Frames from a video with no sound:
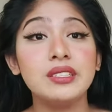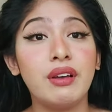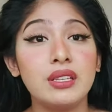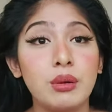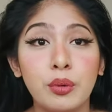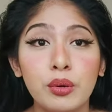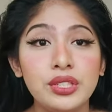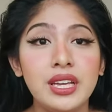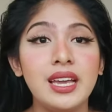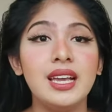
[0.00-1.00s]
is fast
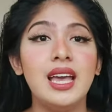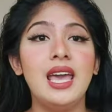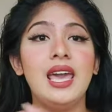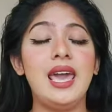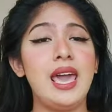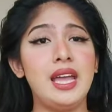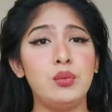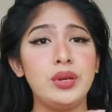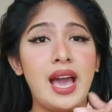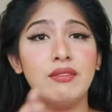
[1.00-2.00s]
approaching
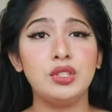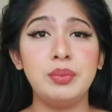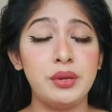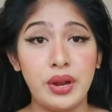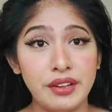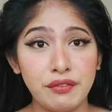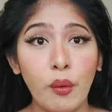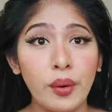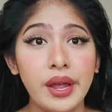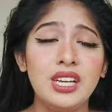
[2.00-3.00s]
and we have to be ready
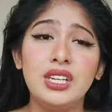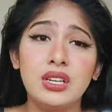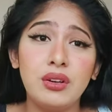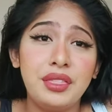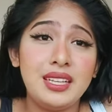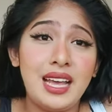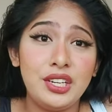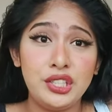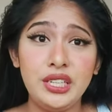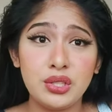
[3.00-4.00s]
for it. Good thing that
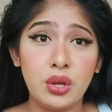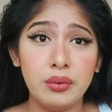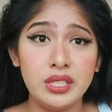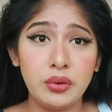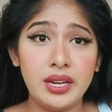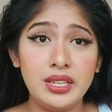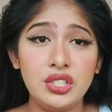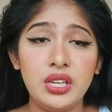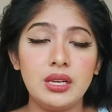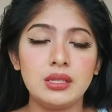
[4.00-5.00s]
Shein is always ready.
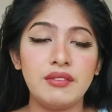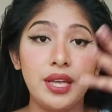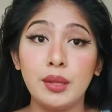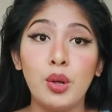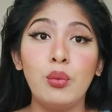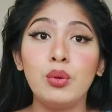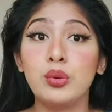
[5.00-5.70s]
She is available